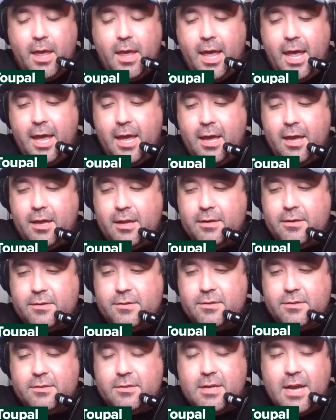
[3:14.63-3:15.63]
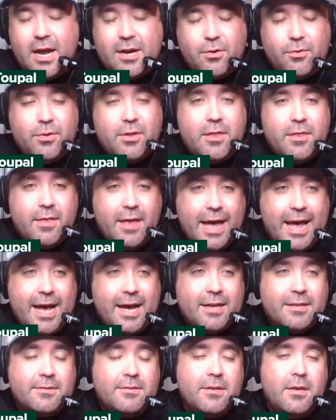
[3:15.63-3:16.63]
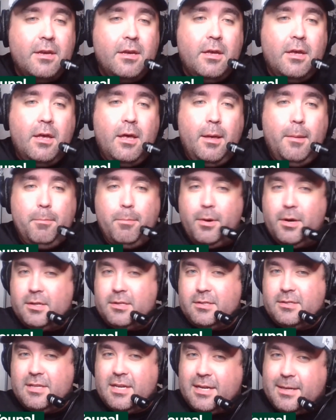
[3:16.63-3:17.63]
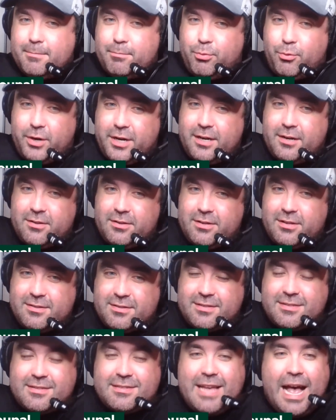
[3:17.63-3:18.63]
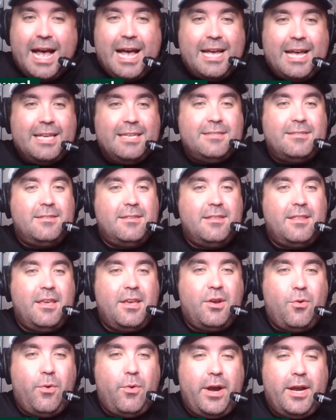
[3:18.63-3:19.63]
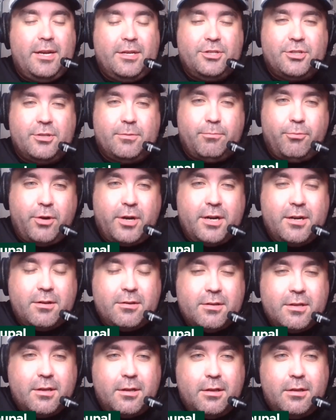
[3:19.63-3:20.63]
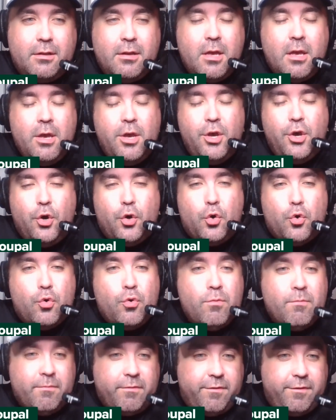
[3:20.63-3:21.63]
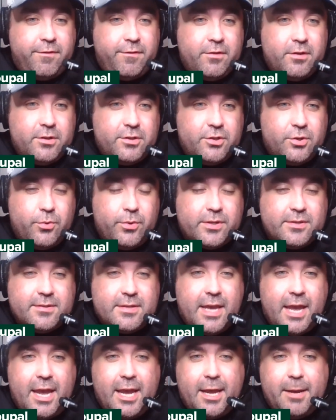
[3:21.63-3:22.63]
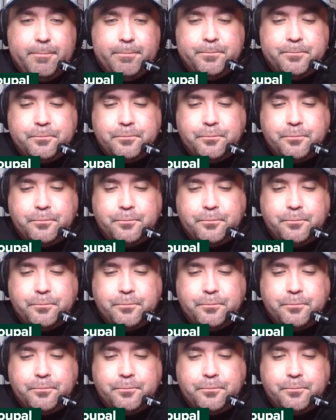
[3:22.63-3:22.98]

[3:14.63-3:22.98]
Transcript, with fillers: And not only that, but uh, bringing a little size to the equation, bringing a little oomph to his game.